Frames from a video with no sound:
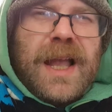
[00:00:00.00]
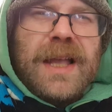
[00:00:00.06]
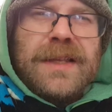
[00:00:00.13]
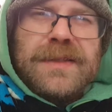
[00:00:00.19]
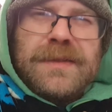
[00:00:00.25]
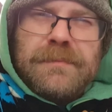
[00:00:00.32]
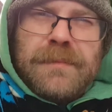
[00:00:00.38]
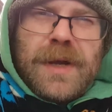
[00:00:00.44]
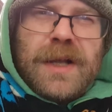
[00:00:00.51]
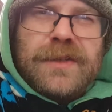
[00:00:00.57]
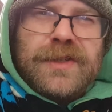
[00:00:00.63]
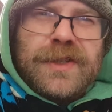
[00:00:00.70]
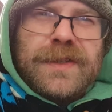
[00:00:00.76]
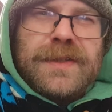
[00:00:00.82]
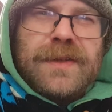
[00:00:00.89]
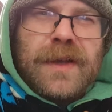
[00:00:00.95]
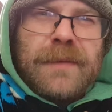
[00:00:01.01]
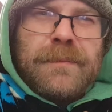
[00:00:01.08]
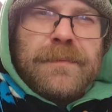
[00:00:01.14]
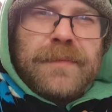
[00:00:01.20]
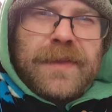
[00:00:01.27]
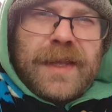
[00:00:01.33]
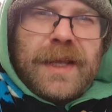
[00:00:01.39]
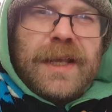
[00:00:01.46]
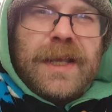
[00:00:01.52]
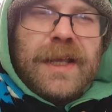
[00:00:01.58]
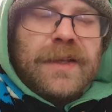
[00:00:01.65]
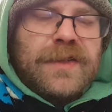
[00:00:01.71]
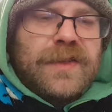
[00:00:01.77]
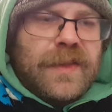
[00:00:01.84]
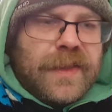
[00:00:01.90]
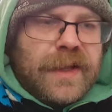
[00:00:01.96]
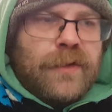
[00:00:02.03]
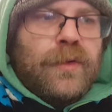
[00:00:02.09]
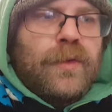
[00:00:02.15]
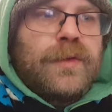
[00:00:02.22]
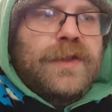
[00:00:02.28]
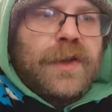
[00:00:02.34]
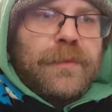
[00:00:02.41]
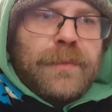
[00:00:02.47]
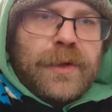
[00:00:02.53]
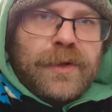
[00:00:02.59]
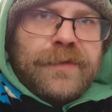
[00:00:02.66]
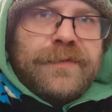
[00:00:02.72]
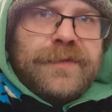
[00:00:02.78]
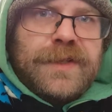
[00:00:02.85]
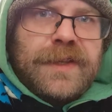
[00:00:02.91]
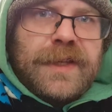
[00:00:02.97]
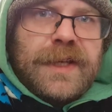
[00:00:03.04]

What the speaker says: as much as I'm thinking, so they're also moved to the